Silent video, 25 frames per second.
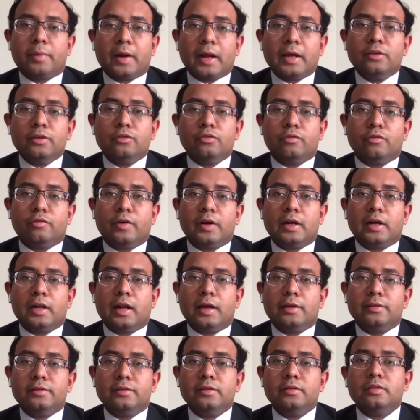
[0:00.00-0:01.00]
of the price
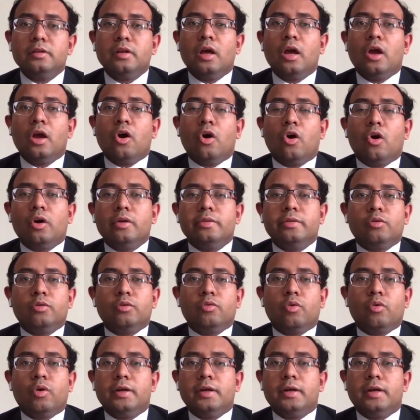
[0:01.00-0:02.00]
of fertilizers
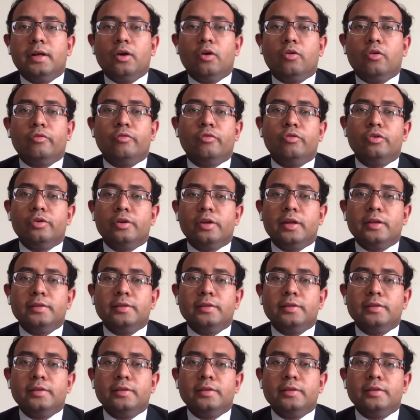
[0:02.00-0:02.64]
on the quantity